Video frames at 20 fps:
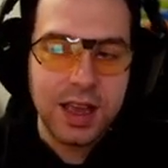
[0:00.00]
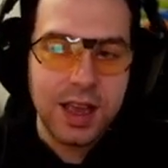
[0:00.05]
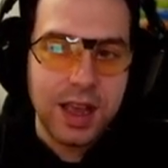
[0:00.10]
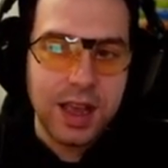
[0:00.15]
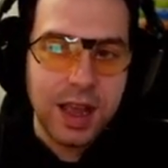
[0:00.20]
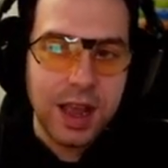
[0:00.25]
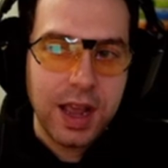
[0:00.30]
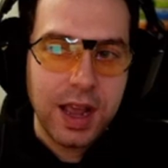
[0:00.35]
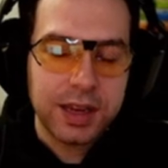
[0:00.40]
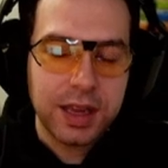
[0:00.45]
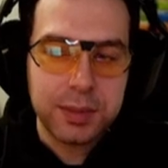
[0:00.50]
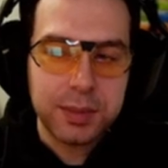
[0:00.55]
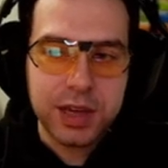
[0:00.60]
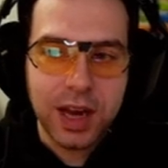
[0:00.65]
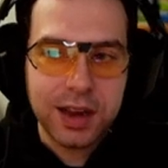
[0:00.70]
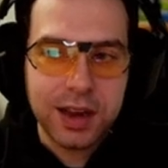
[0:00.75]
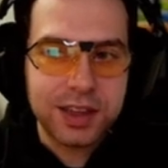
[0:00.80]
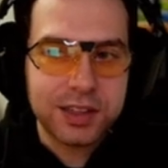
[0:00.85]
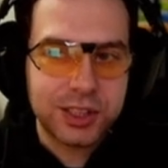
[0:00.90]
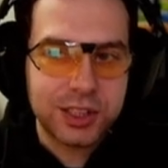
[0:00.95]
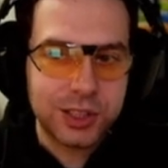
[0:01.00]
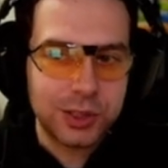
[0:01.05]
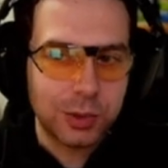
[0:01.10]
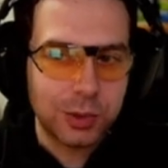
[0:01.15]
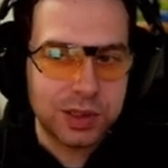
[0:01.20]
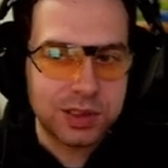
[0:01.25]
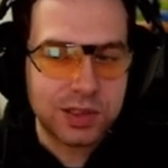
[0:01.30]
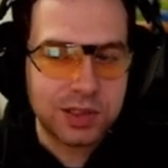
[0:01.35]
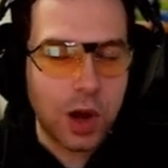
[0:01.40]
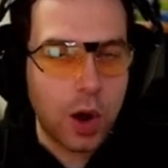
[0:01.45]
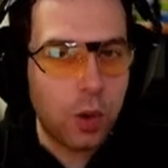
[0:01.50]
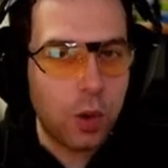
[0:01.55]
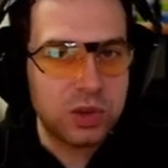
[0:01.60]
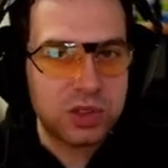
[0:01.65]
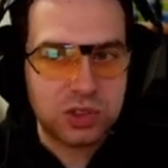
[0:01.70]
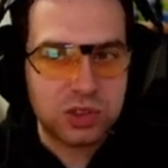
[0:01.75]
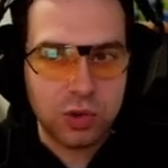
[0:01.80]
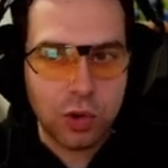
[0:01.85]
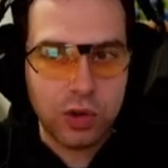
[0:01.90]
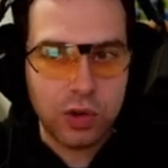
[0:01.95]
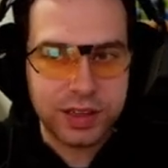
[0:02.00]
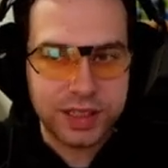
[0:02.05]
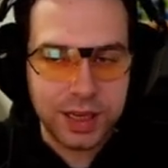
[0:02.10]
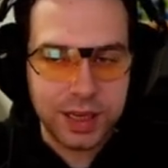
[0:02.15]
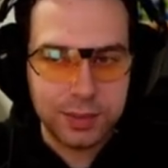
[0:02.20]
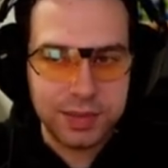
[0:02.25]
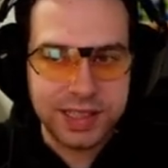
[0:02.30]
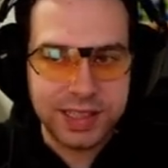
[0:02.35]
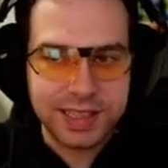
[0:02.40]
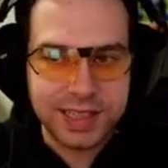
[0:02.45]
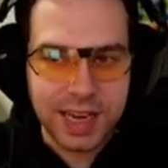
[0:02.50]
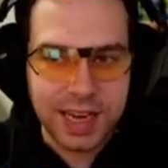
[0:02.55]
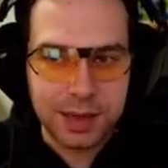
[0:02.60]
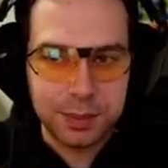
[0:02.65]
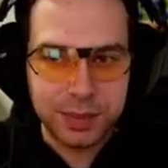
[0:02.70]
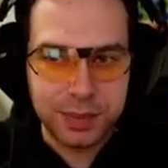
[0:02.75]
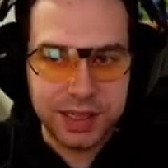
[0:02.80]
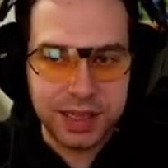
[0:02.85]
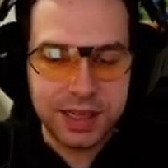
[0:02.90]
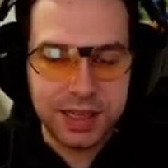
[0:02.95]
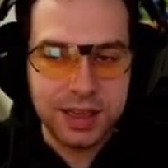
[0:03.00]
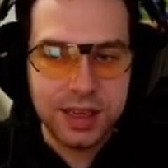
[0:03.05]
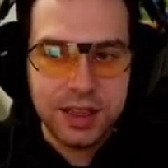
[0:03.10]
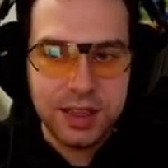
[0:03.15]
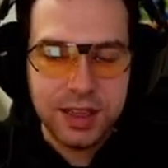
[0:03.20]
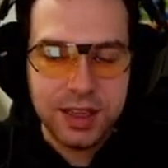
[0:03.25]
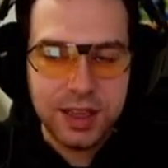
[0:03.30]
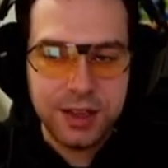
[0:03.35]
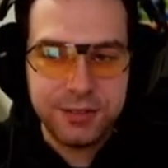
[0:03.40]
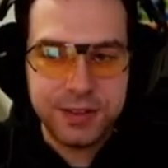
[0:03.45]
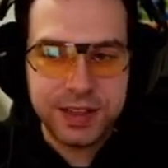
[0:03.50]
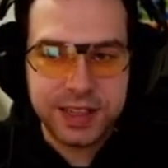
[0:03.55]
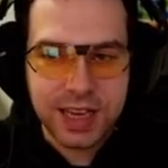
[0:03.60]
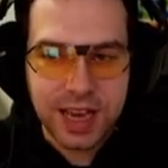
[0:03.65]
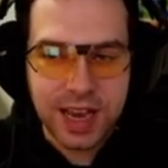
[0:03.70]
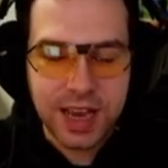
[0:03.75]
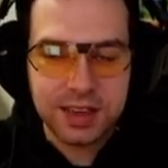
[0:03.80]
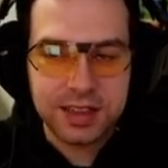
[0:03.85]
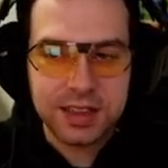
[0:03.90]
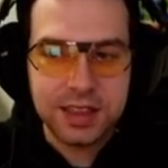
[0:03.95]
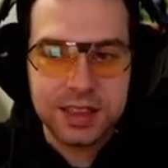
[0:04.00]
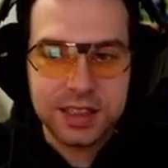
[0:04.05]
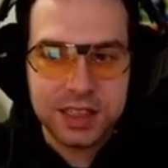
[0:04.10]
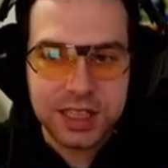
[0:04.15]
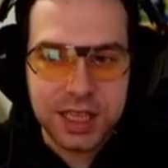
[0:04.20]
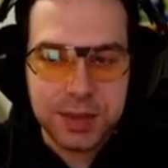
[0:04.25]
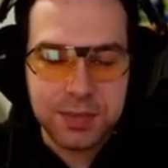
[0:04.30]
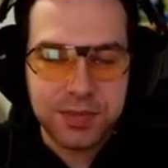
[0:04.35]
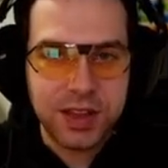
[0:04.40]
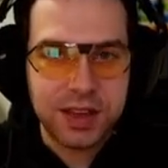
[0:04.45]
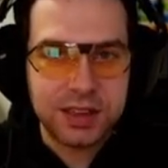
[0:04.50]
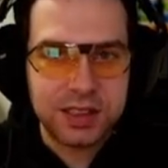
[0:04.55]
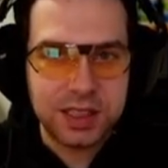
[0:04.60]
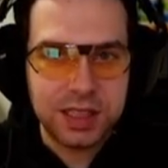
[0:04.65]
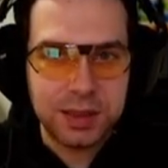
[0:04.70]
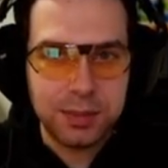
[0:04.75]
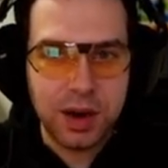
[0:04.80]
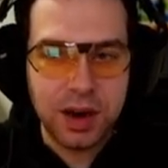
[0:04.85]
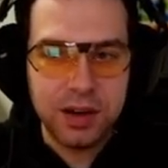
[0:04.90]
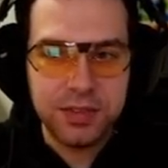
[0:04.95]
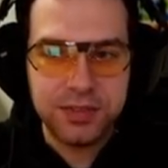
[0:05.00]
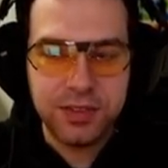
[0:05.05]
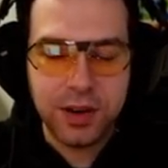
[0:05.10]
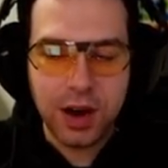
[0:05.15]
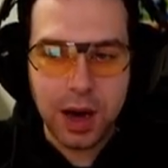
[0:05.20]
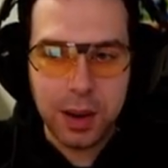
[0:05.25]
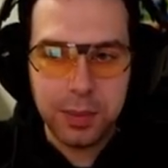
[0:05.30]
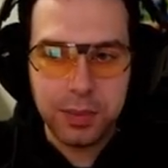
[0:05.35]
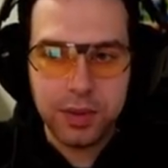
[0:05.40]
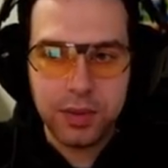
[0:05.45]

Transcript: And I'm kind of curious how strong Gimli can be if he can keep that debuff up